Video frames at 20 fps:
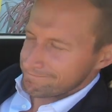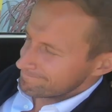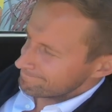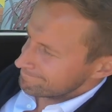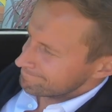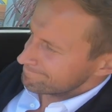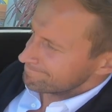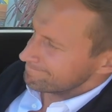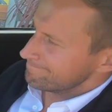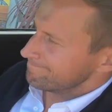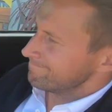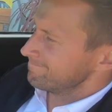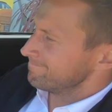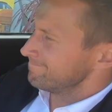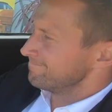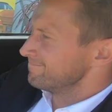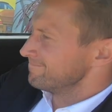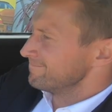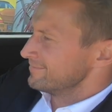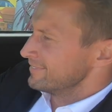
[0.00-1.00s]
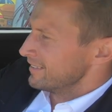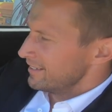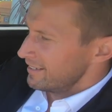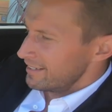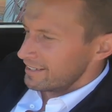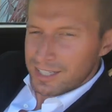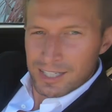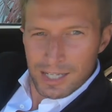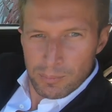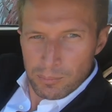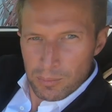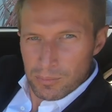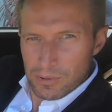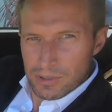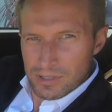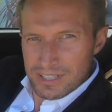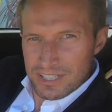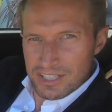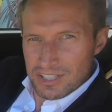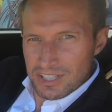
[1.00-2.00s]
A couple
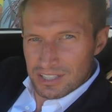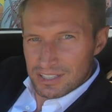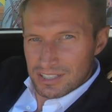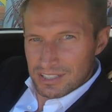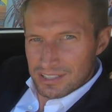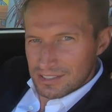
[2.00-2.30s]
more DJ